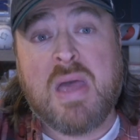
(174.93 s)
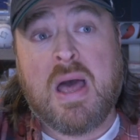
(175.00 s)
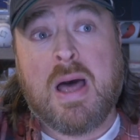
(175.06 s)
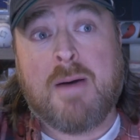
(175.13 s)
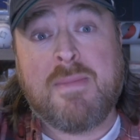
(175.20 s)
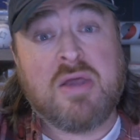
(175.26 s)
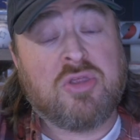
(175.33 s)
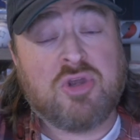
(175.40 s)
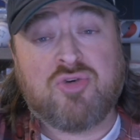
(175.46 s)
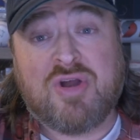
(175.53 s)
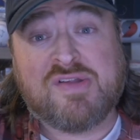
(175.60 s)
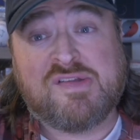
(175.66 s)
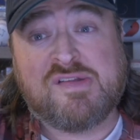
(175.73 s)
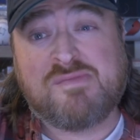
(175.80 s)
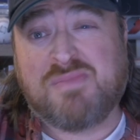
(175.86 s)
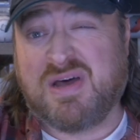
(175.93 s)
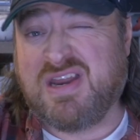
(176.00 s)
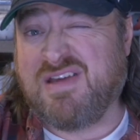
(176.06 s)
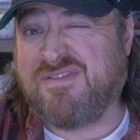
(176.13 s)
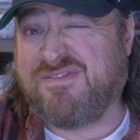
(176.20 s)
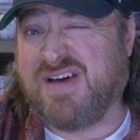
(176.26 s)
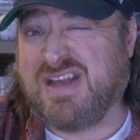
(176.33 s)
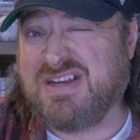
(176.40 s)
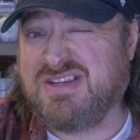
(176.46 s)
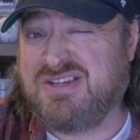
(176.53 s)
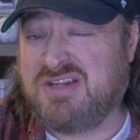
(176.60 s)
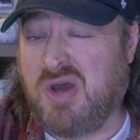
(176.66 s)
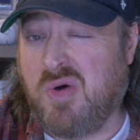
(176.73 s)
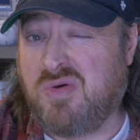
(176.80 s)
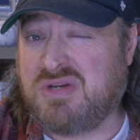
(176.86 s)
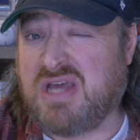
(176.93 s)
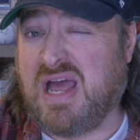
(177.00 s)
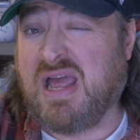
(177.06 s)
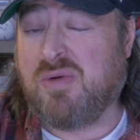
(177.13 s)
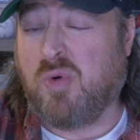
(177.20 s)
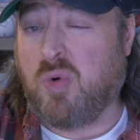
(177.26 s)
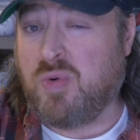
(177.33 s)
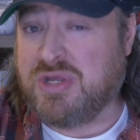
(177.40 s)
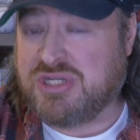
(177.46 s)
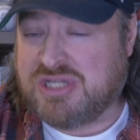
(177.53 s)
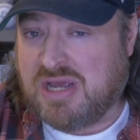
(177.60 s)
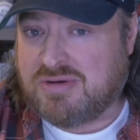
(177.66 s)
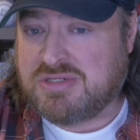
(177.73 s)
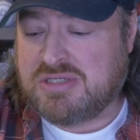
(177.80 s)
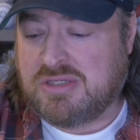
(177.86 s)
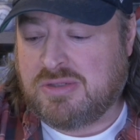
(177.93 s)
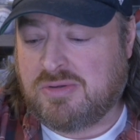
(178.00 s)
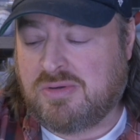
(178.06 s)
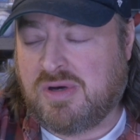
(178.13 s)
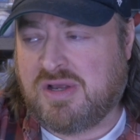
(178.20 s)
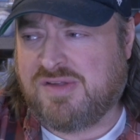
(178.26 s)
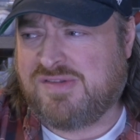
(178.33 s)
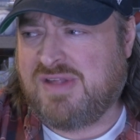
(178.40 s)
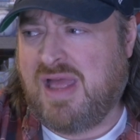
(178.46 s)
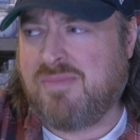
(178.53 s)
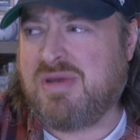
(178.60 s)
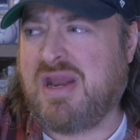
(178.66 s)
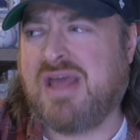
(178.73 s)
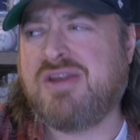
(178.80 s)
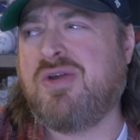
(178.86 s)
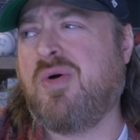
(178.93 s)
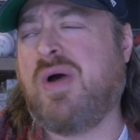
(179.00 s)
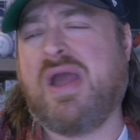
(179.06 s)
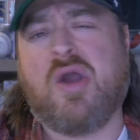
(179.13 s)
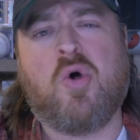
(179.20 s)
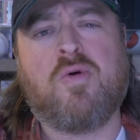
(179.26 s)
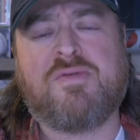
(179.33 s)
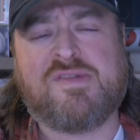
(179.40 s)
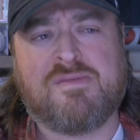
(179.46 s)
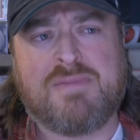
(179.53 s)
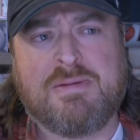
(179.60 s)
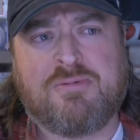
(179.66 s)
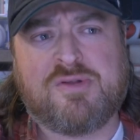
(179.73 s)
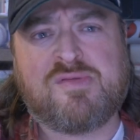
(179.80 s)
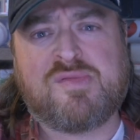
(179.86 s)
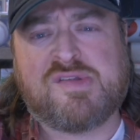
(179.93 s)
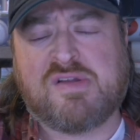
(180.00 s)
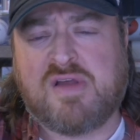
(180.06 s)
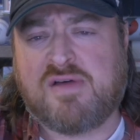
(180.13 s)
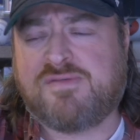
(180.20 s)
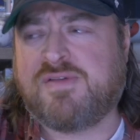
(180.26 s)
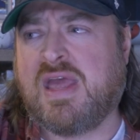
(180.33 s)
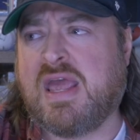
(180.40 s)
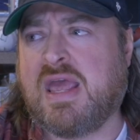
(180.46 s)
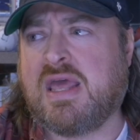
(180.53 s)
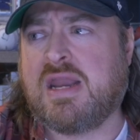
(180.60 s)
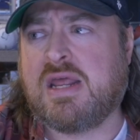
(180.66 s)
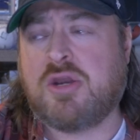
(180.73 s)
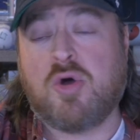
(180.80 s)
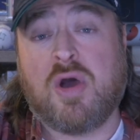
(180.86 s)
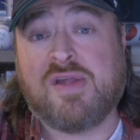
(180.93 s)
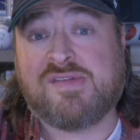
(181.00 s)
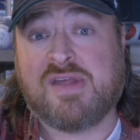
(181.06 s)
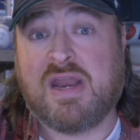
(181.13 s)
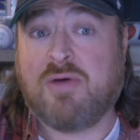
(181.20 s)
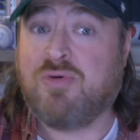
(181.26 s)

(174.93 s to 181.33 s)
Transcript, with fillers: uh, mailing addresses, but if I don't, I will reach out to you because I mean I know I owe some people some stuff, and I know I said I